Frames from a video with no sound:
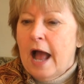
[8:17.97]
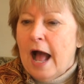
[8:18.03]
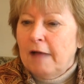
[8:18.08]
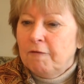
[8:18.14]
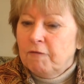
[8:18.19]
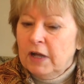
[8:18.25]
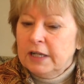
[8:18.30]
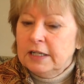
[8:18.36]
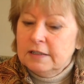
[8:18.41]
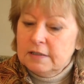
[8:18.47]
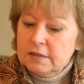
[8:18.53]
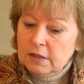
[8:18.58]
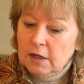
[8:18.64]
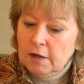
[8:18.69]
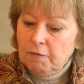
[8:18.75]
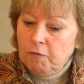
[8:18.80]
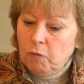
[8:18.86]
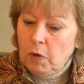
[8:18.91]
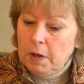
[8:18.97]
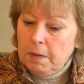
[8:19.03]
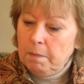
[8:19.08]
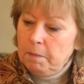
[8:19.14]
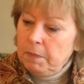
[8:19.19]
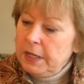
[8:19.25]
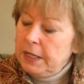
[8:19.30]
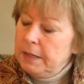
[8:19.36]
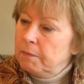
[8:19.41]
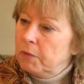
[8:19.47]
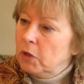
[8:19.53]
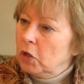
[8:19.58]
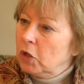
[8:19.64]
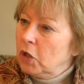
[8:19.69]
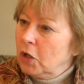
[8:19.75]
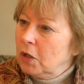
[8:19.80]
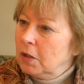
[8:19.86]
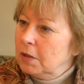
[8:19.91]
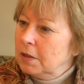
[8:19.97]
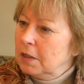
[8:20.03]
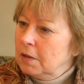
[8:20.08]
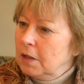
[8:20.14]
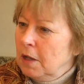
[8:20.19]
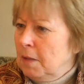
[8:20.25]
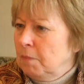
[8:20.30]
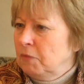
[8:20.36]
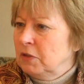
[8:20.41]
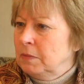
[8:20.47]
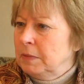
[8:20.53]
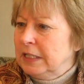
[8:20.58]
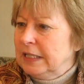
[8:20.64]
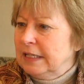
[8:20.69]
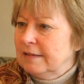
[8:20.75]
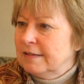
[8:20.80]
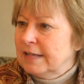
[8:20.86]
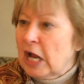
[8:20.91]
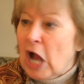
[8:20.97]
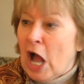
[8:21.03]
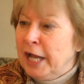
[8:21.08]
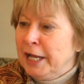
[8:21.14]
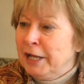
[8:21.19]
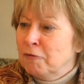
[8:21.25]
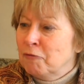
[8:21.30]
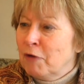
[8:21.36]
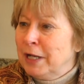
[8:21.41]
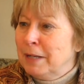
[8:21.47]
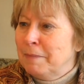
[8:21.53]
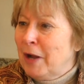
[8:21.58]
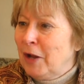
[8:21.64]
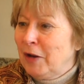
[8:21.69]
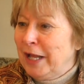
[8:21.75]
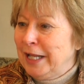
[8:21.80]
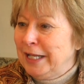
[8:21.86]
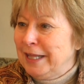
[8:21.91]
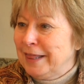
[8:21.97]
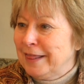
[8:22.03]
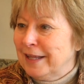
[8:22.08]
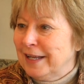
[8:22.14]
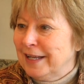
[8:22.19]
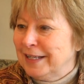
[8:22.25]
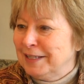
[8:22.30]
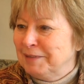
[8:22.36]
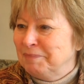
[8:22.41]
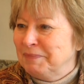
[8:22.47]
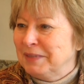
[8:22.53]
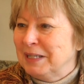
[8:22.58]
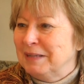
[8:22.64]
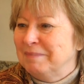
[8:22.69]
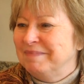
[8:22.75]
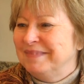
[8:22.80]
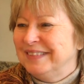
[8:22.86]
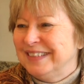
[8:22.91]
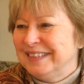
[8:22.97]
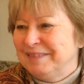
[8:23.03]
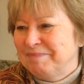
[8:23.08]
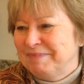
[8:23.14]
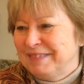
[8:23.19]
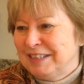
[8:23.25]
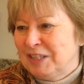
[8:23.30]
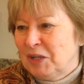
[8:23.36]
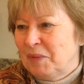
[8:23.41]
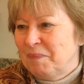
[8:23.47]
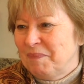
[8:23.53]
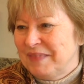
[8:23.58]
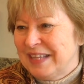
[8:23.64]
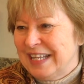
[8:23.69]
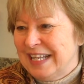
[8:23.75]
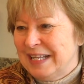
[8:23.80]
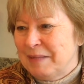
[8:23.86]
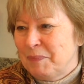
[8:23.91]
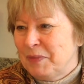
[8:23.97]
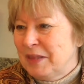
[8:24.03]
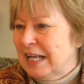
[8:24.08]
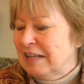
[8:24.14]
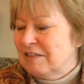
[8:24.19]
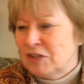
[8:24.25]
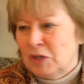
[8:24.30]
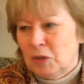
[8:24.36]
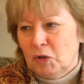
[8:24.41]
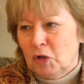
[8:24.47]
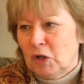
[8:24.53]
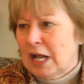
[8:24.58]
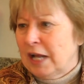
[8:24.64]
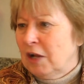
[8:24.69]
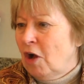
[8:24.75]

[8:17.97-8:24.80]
I find it tough when people come to me and they say, I can write about anything. Uh, so that's no good. That's no good. No.